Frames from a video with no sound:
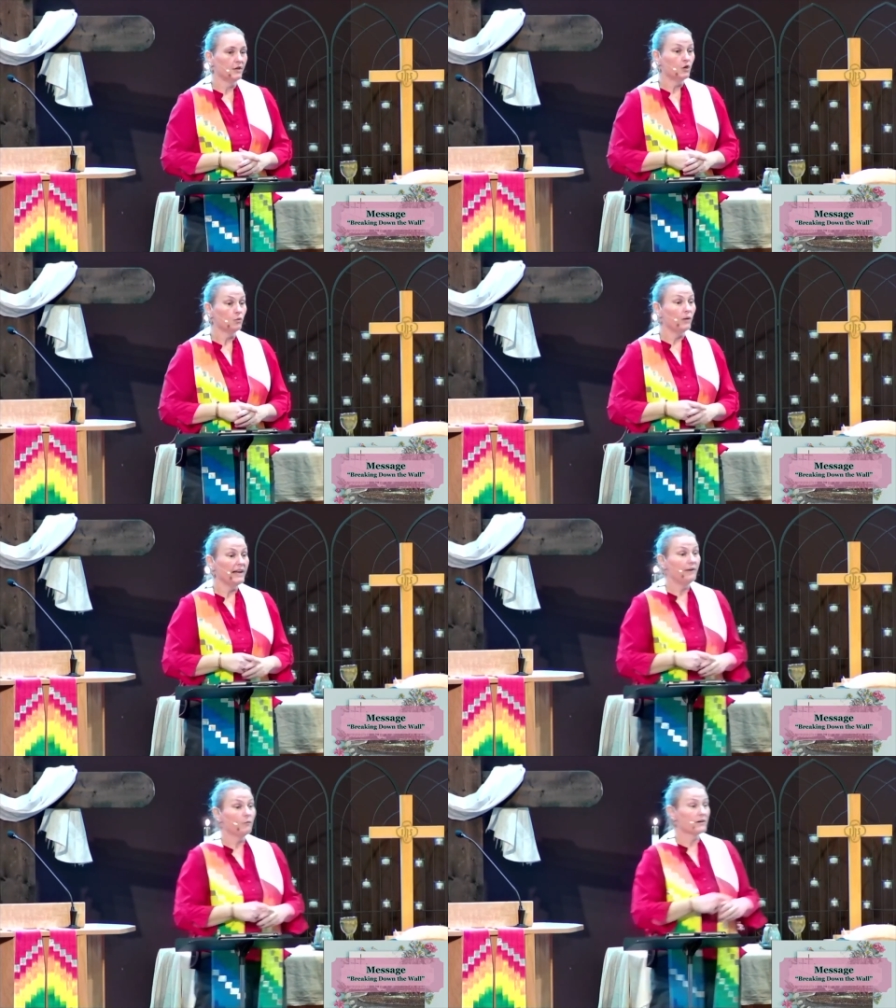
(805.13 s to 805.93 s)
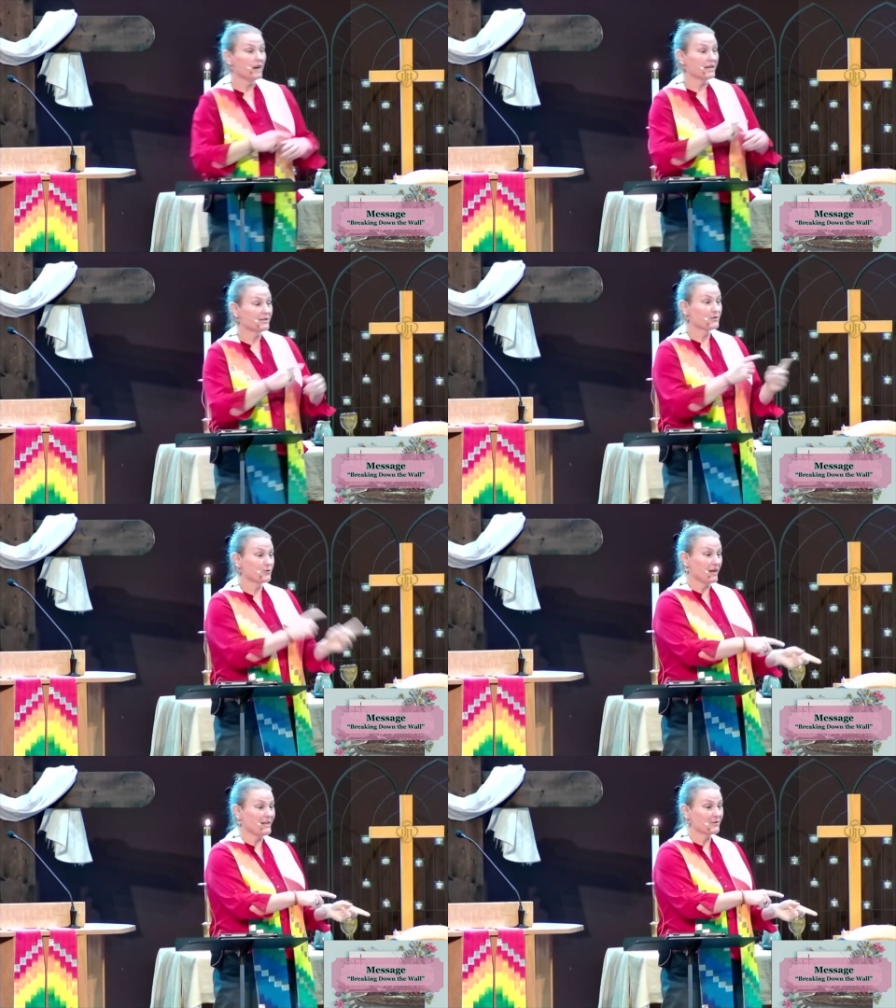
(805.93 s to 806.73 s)
We were not
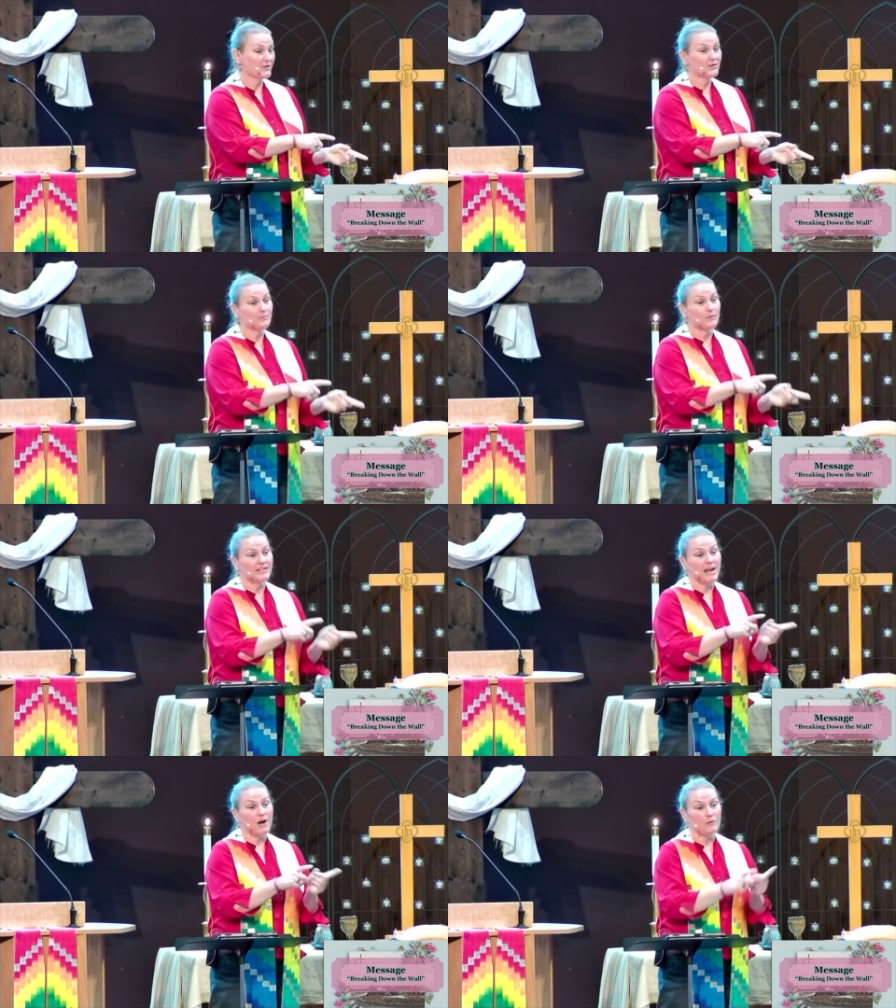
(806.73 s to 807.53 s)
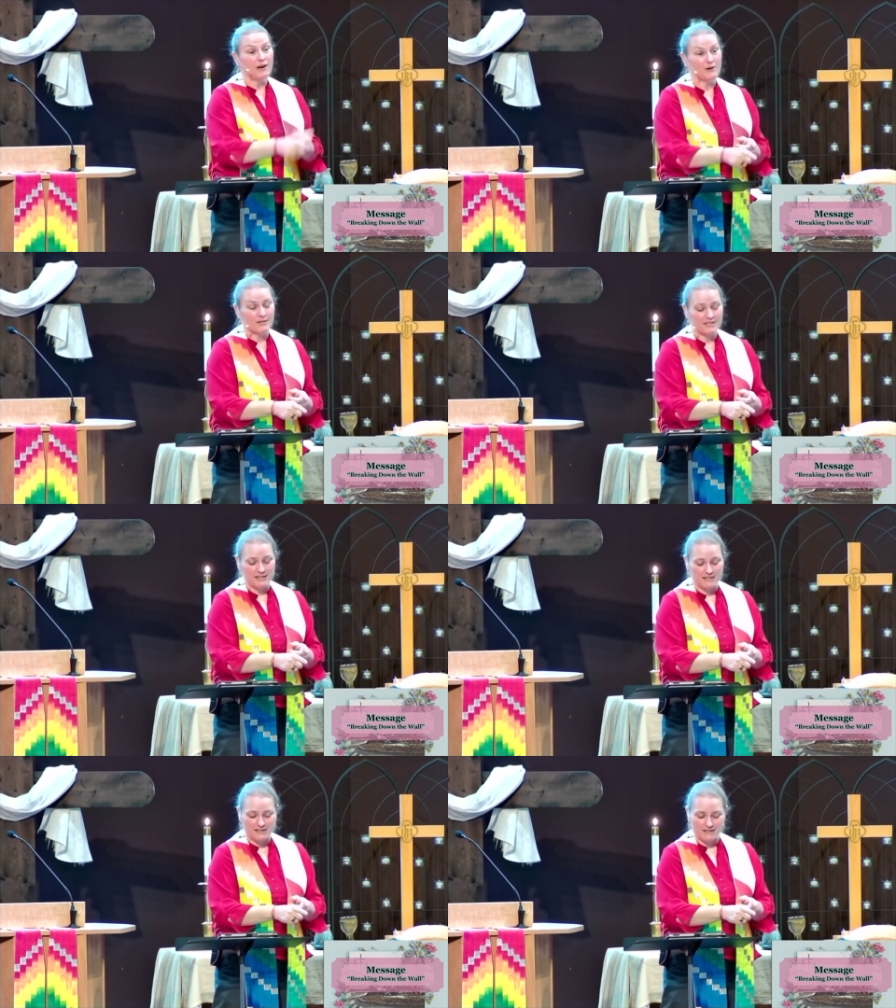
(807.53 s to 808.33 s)
strangers, but now we are
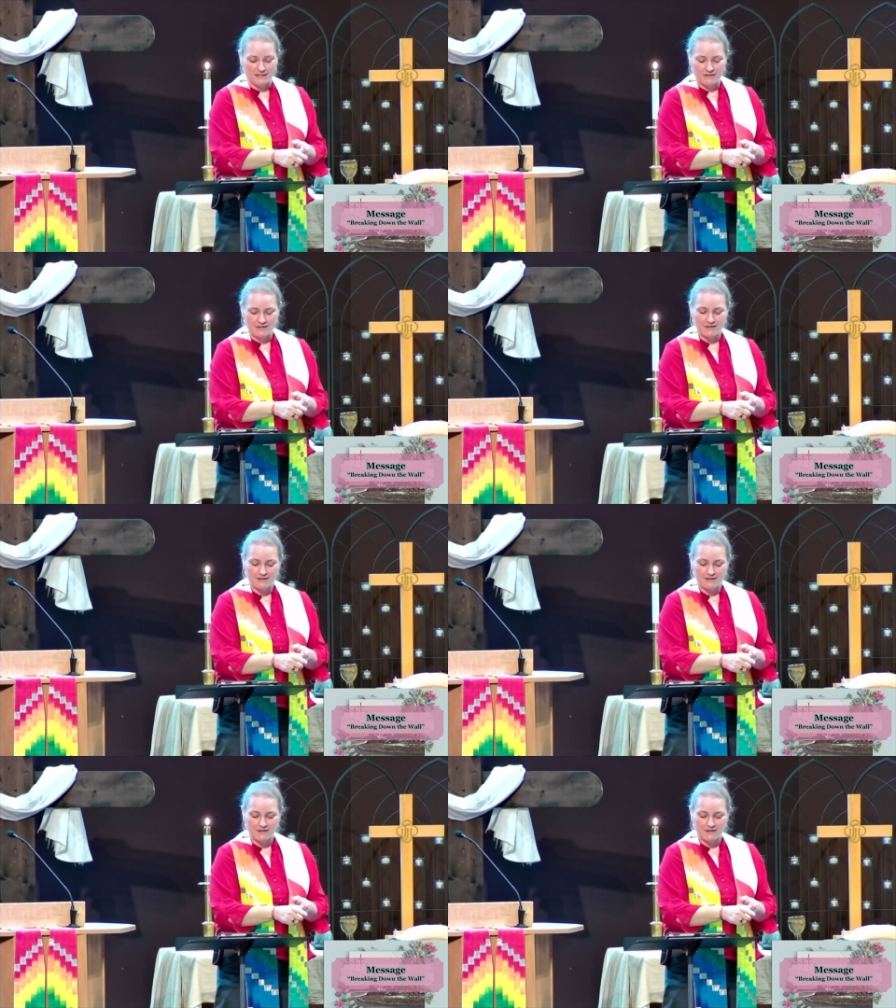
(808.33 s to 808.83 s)
citizens.